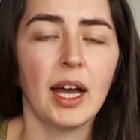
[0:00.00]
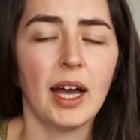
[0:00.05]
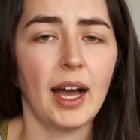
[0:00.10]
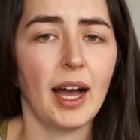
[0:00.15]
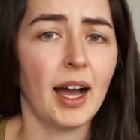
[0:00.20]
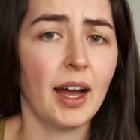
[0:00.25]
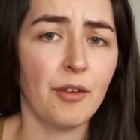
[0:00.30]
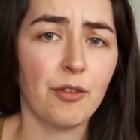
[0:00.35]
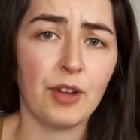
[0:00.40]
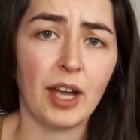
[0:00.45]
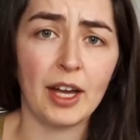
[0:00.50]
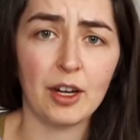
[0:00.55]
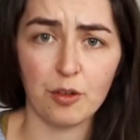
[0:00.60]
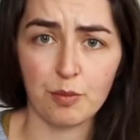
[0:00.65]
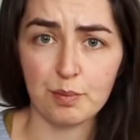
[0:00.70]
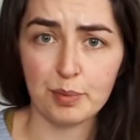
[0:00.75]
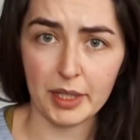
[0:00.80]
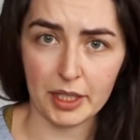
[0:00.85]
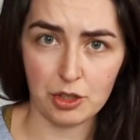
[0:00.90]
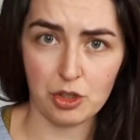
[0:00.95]
have kind
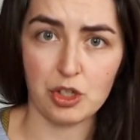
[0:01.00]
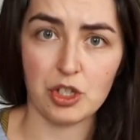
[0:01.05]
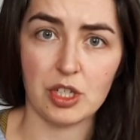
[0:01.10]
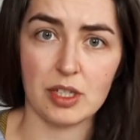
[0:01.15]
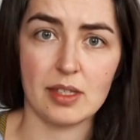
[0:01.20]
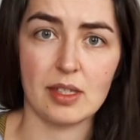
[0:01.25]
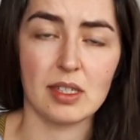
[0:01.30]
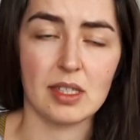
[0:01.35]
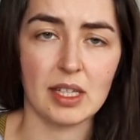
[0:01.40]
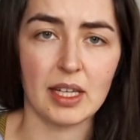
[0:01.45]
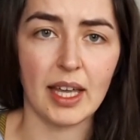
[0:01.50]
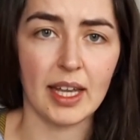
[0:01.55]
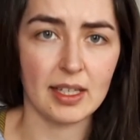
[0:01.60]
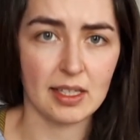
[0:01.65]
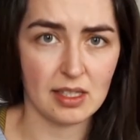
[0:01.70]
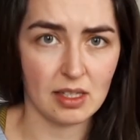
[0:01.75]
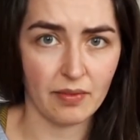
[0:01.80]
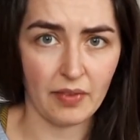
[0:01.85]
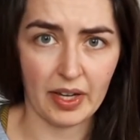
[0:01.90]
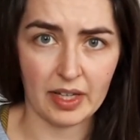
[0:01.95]
of prejudices
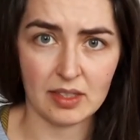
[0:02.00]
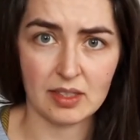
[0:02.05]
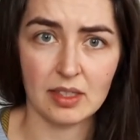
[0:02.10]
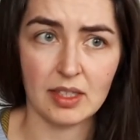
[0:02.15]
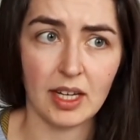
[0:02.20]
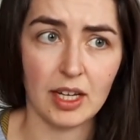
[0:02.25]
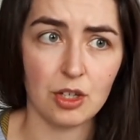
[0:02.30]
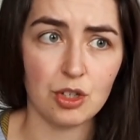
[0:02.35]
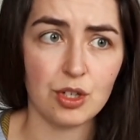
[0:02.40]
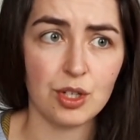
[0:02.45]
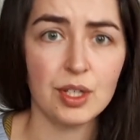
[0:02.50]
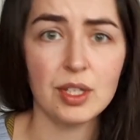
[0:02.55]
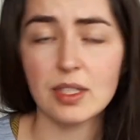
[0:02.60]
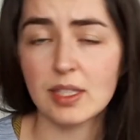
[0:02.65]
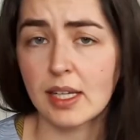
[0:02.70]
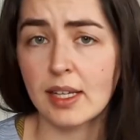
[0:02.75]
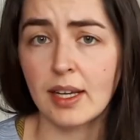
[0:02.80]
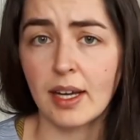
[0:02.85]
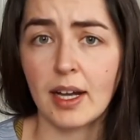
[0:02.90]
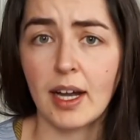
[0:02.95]
against the vaccinations
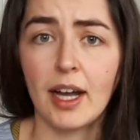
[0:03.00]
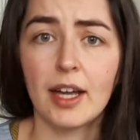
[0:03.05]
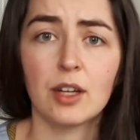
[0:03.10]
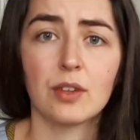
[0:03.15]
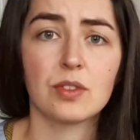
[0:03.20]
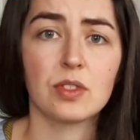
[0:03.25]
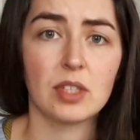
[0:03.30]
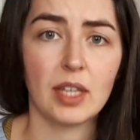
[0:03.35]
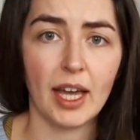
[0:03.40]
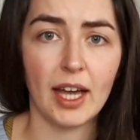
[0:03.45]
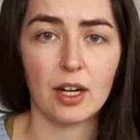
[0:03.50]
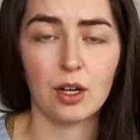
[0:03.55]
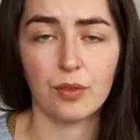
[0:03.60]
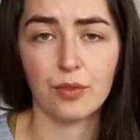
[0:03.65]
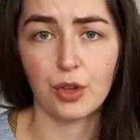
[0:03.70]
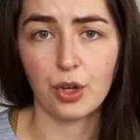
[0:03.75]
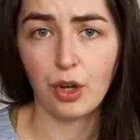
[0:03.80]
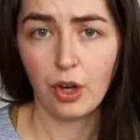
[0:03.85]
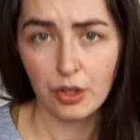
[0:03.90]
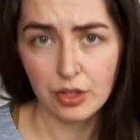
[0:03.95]
and are kind of scared of
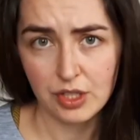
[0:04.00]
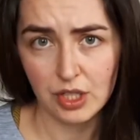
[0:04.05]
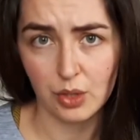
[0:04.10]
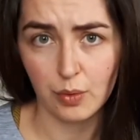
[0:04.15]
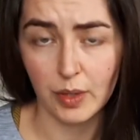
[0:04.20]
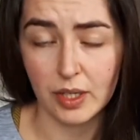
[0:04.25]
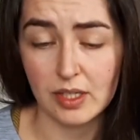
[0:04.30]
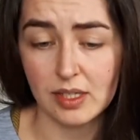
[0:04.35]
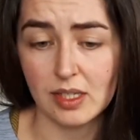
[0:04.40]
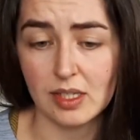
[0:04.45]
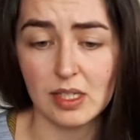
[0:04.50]
the consequences,